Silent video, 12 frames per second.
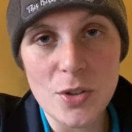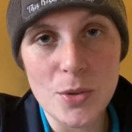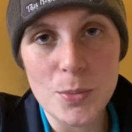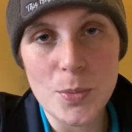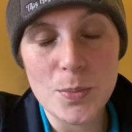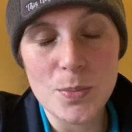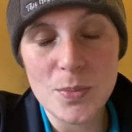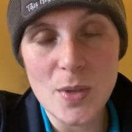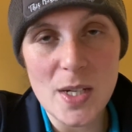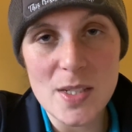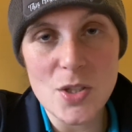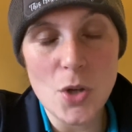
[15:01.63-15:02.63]
gonna
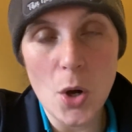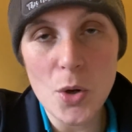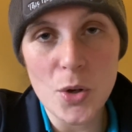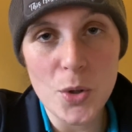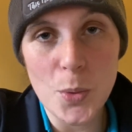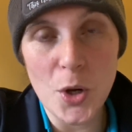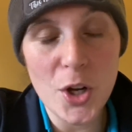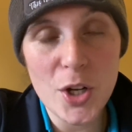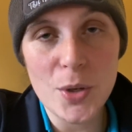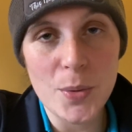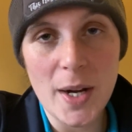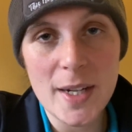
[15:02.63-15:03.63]
work
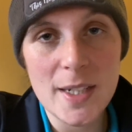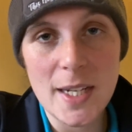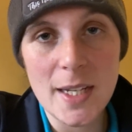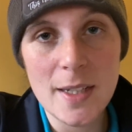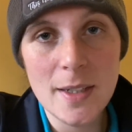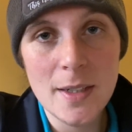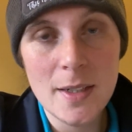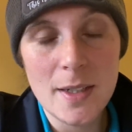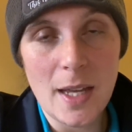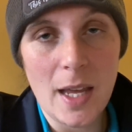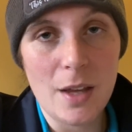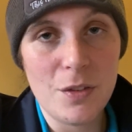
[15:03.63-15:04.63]
correctly
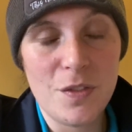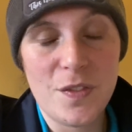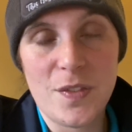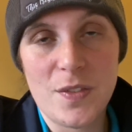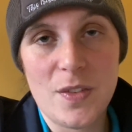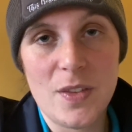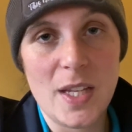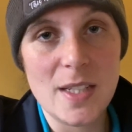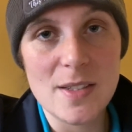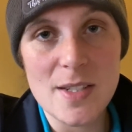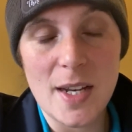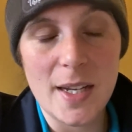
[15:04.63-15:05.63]
if
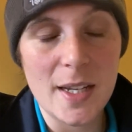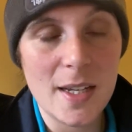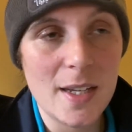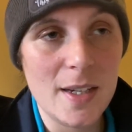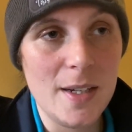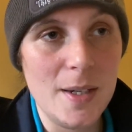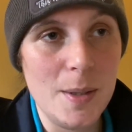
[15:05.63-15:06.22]
things like